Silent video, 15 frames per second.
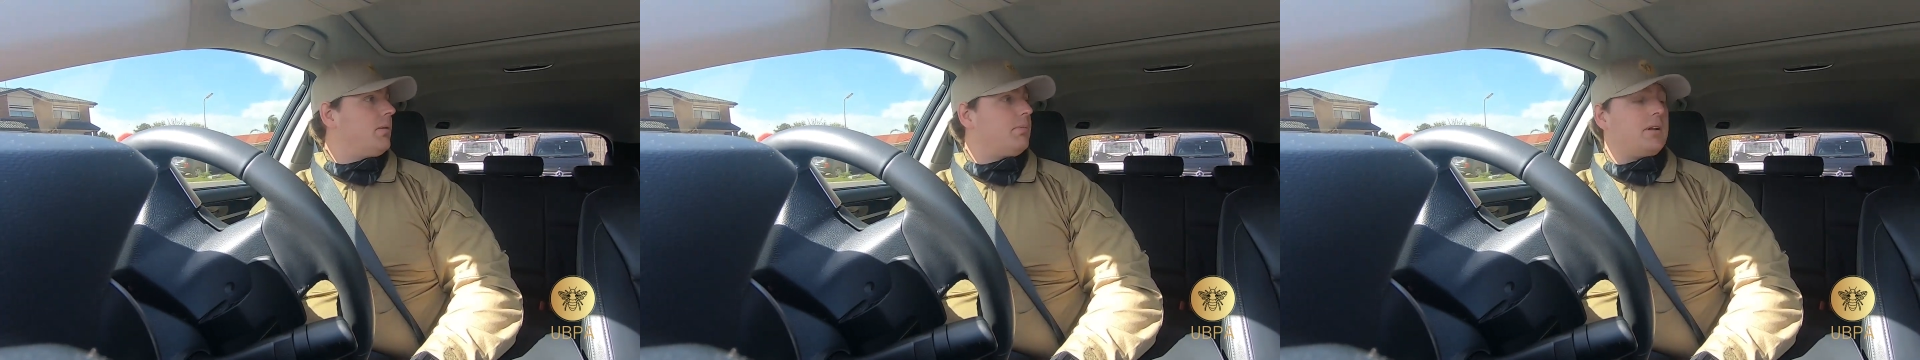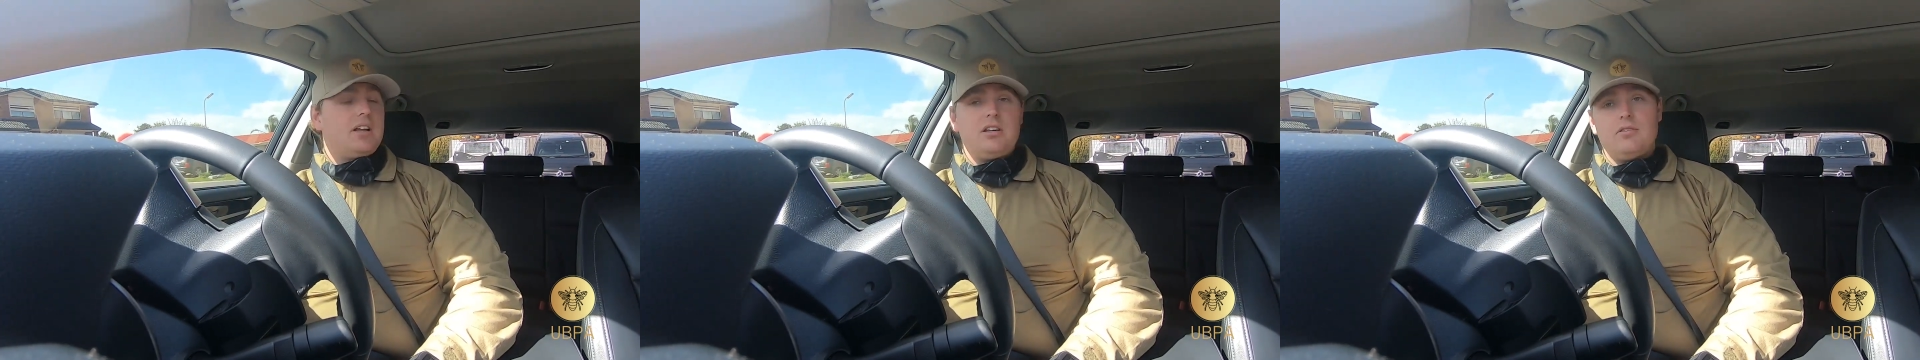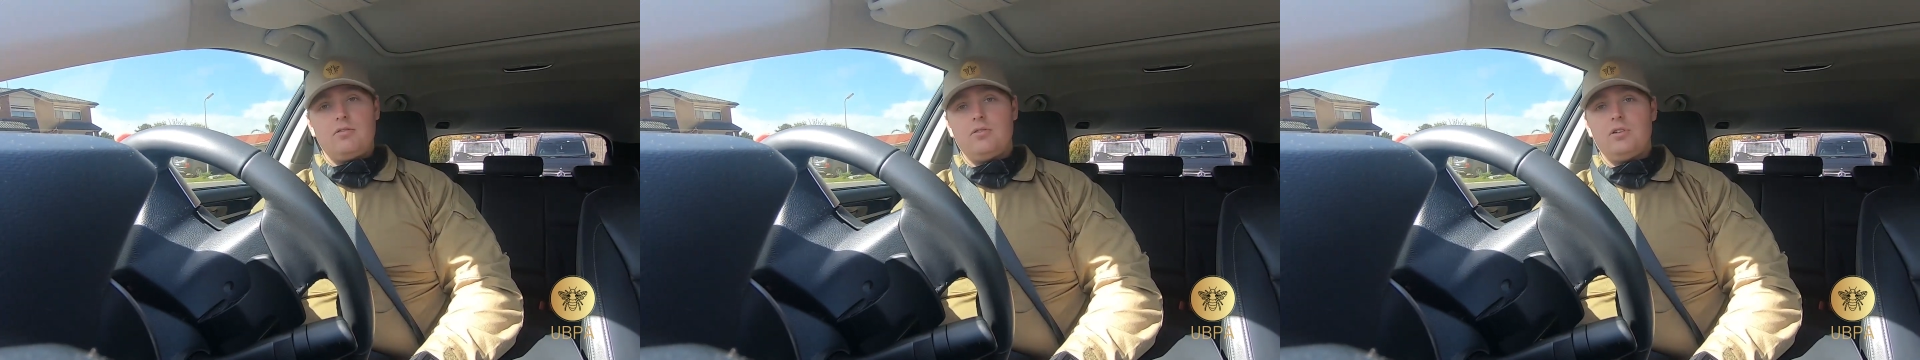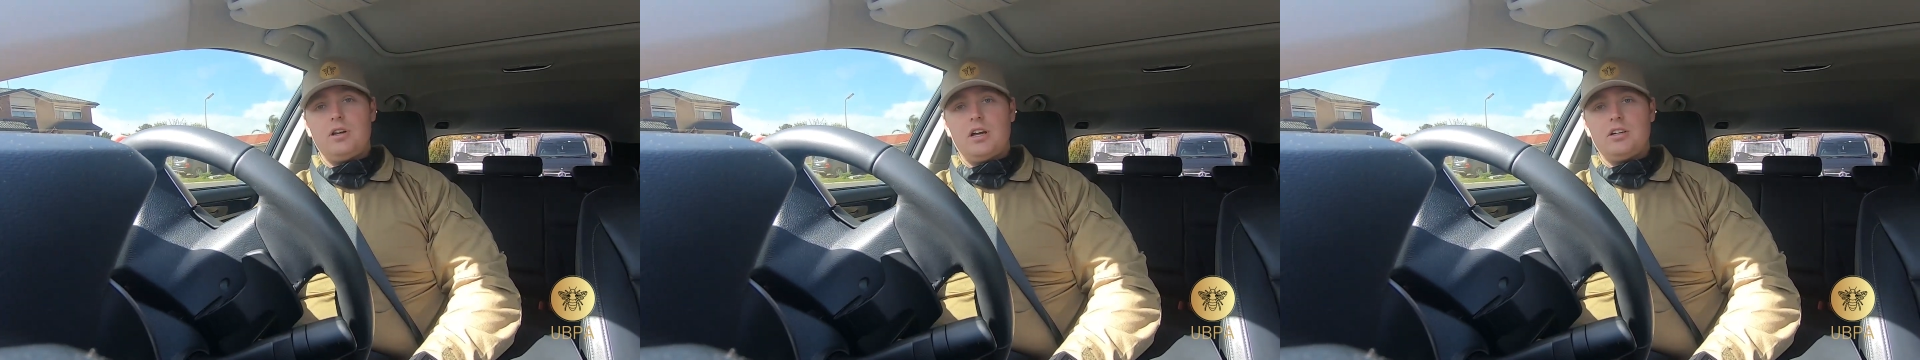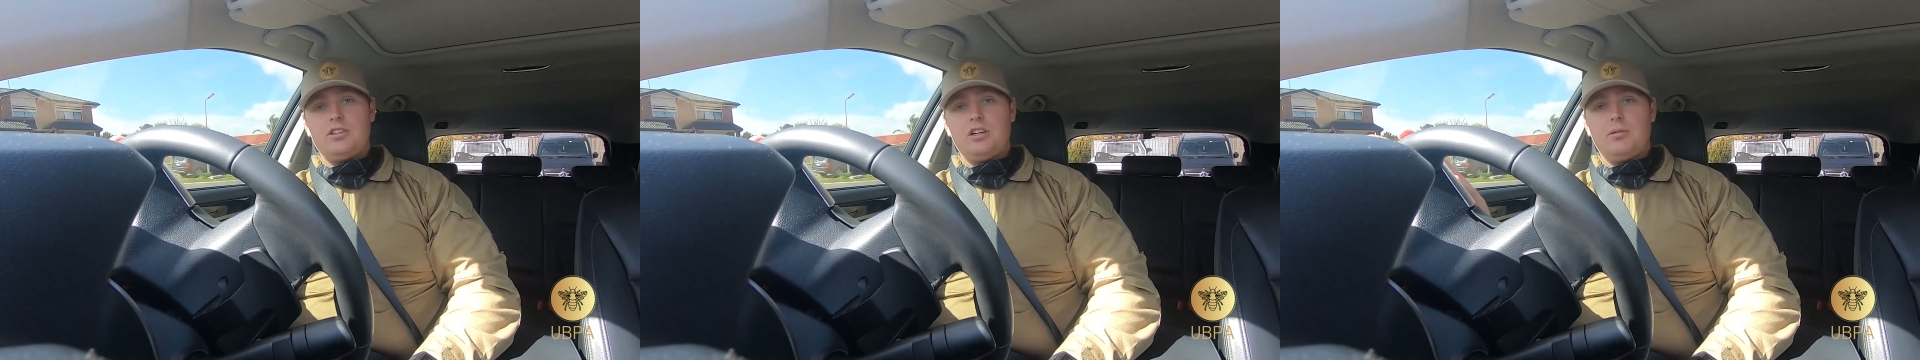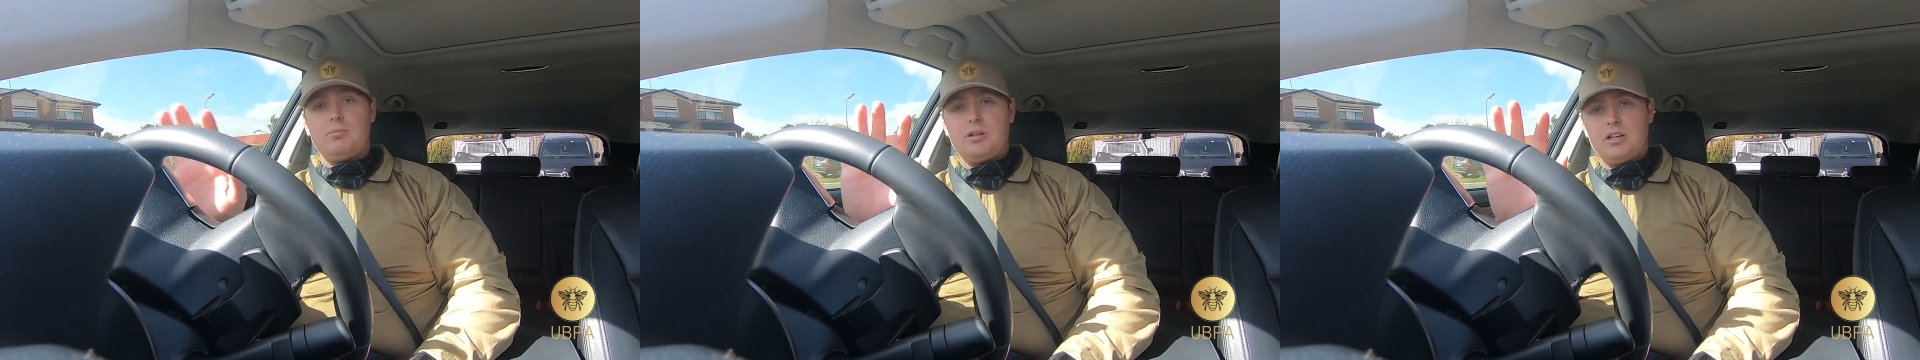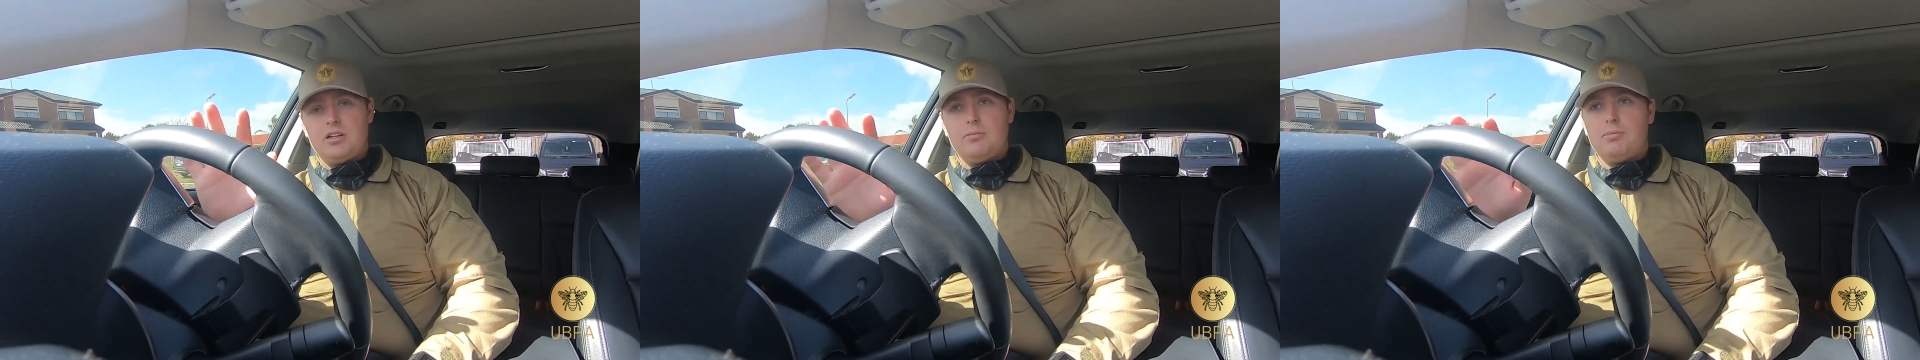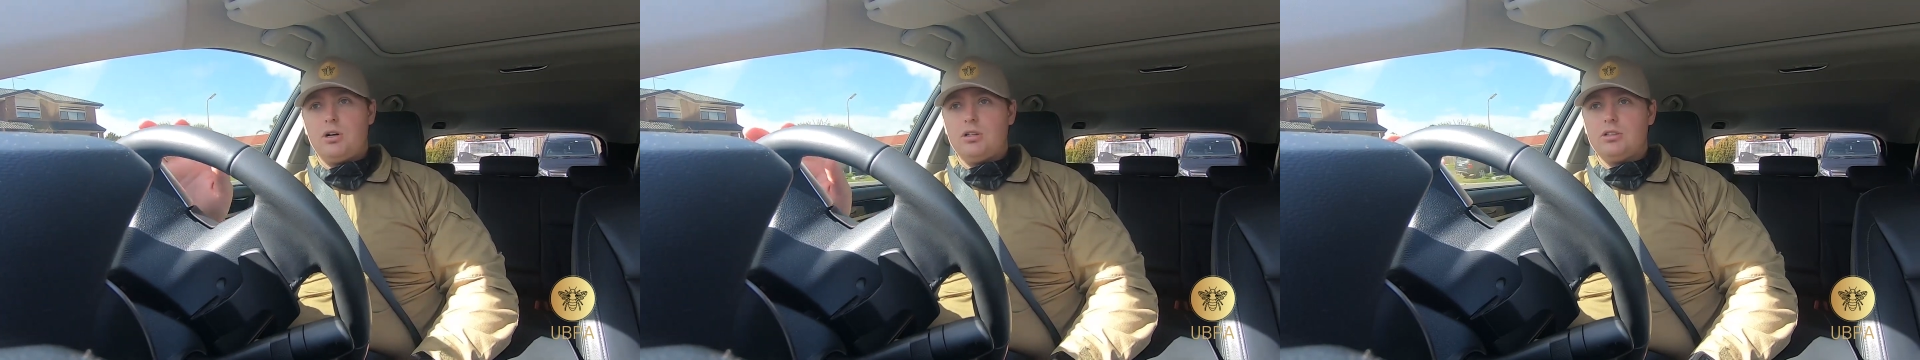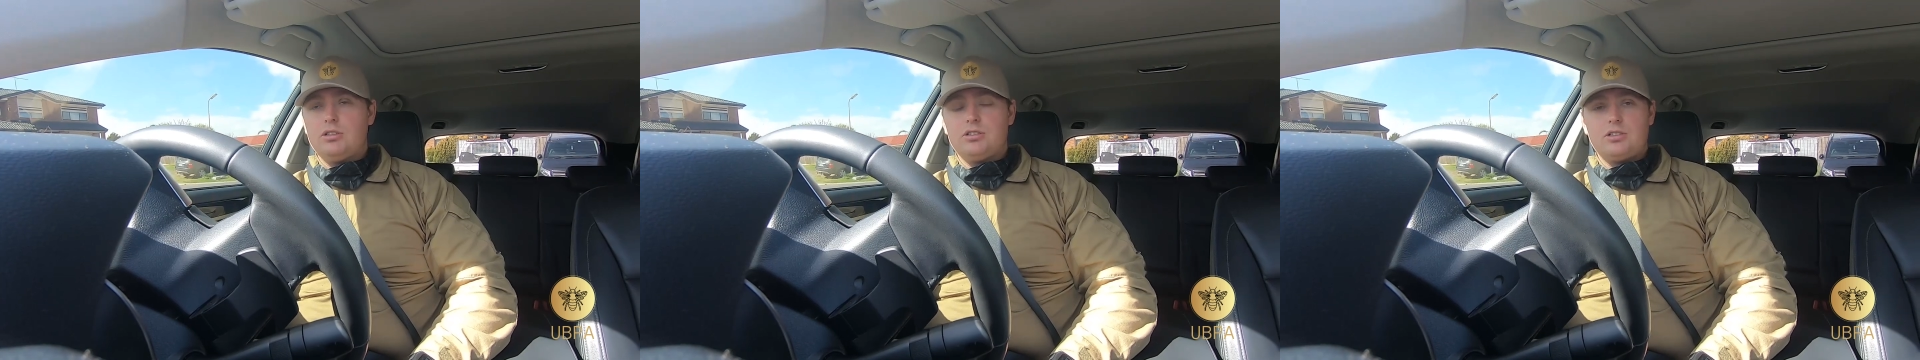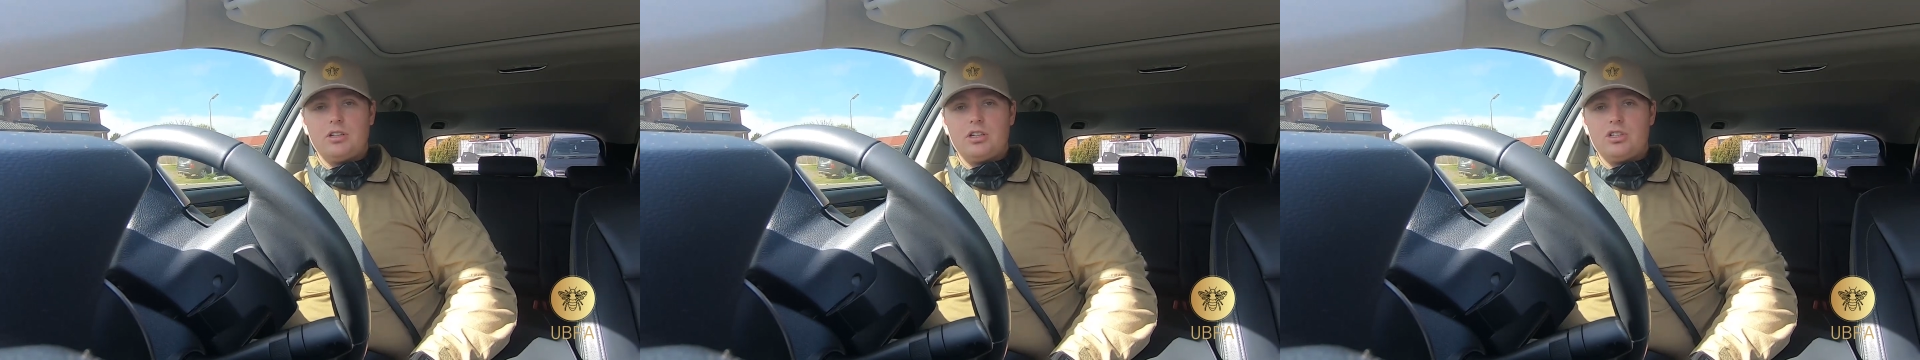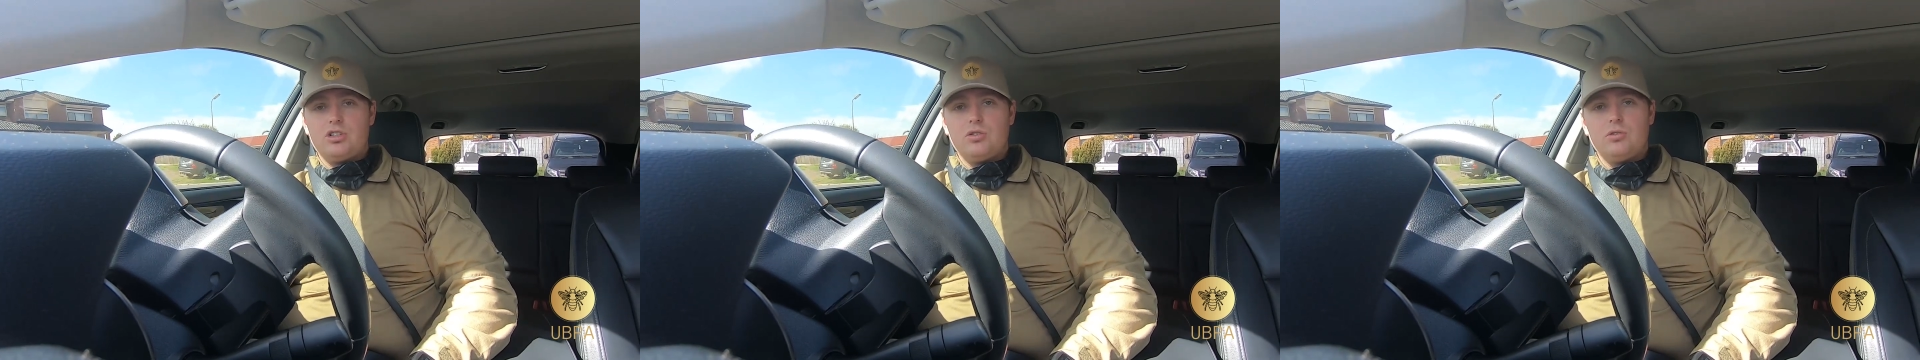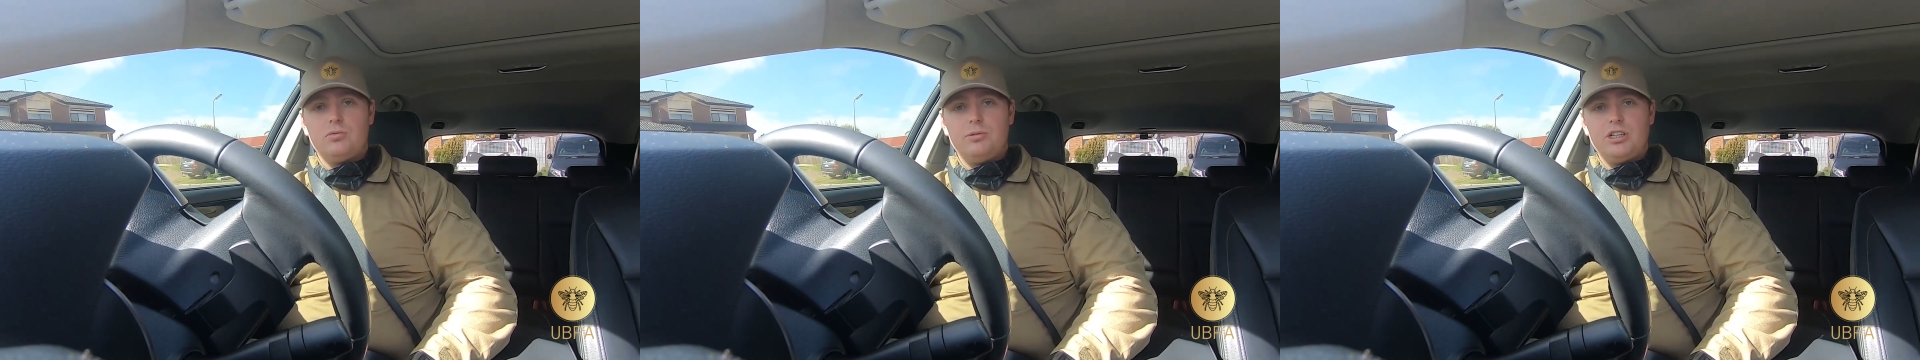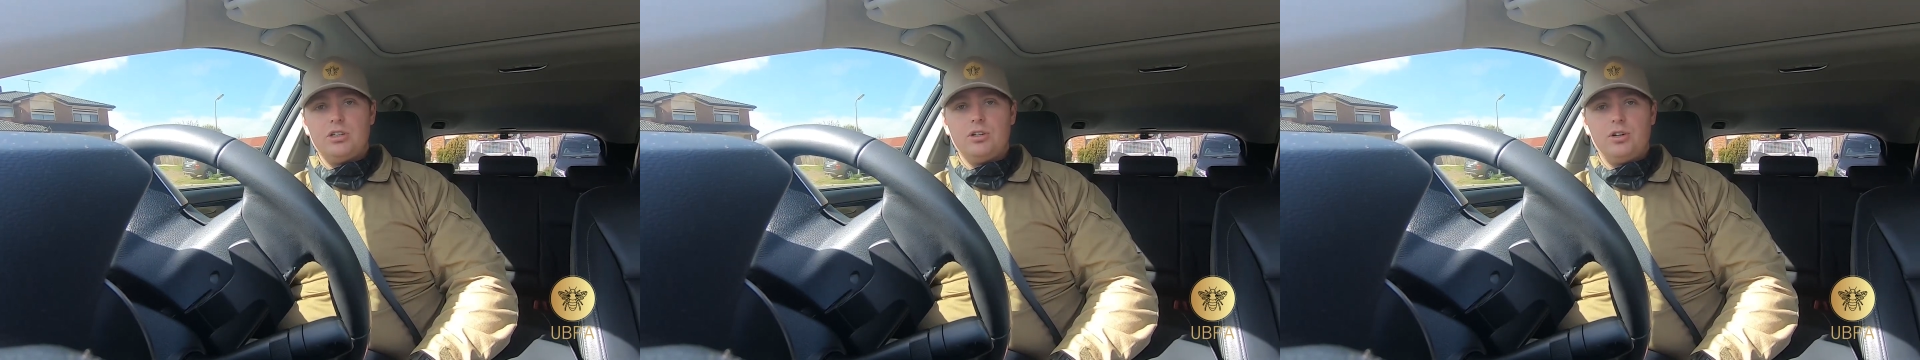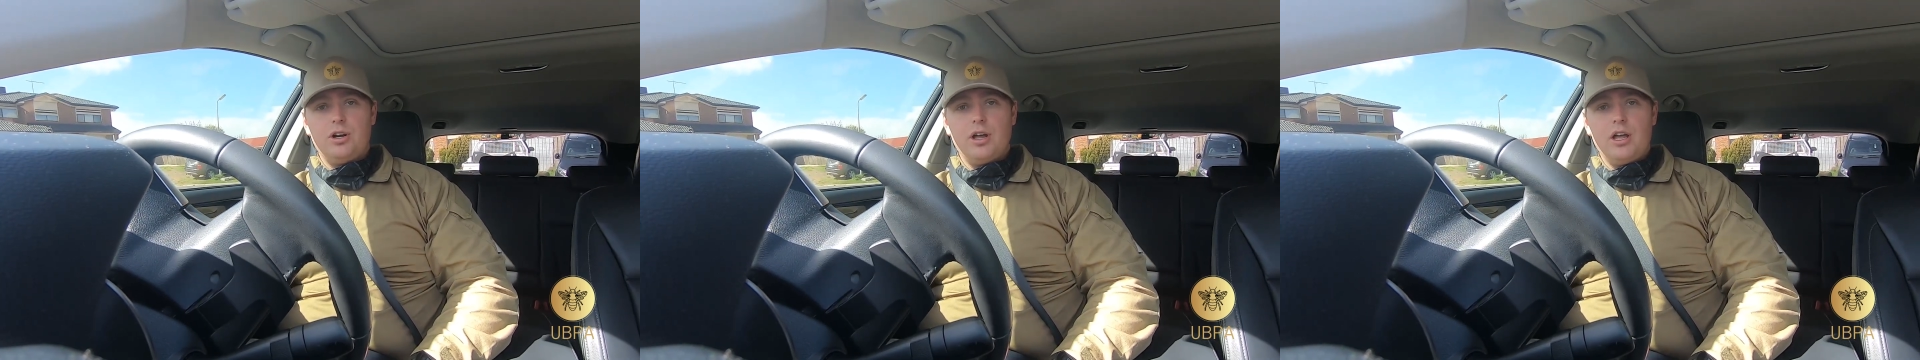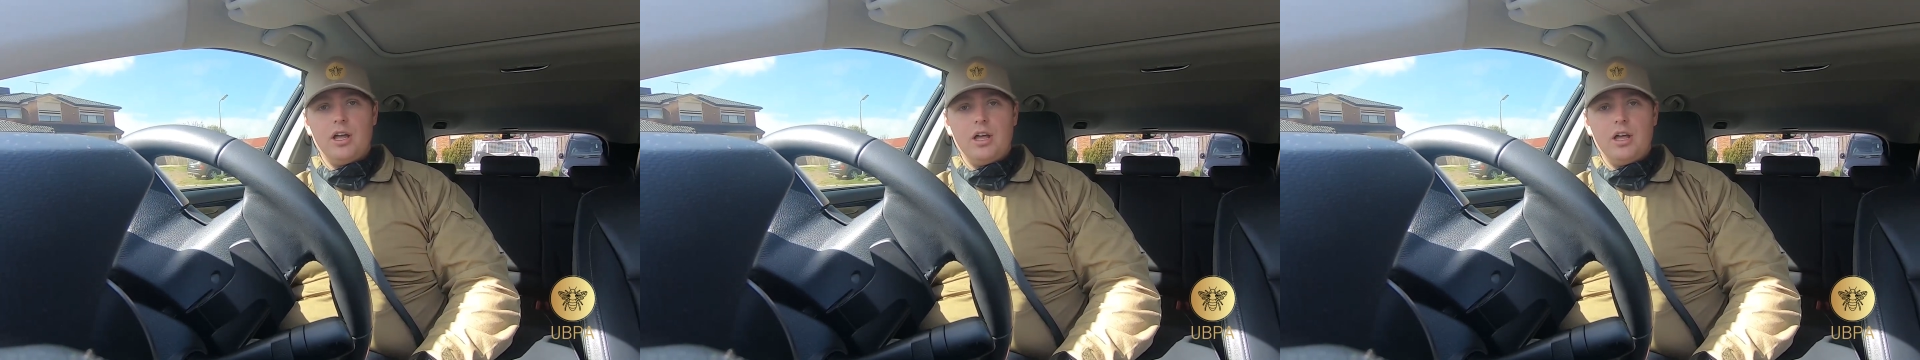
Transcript: plenty of food out here, plenty of pollen, so they should all be good.